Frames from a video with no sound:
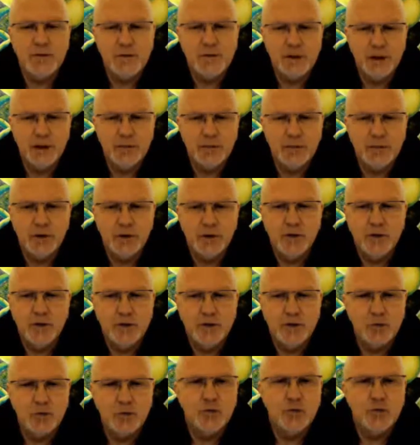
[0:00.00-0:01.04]

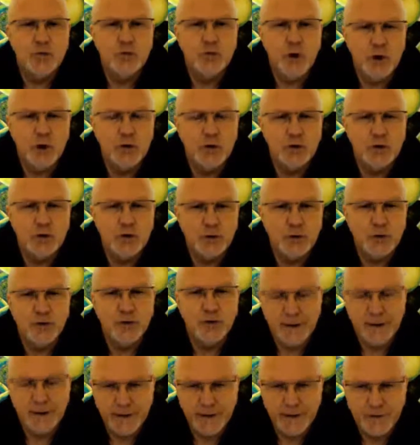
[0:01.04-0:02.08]
to follow your
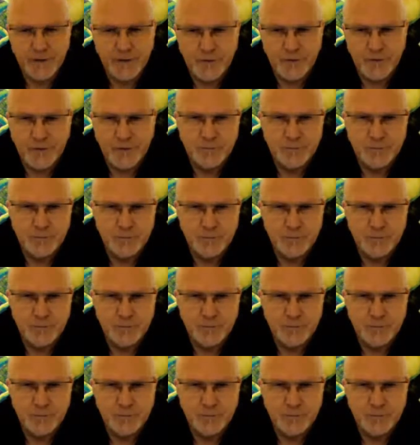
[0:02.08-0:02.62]
feelings,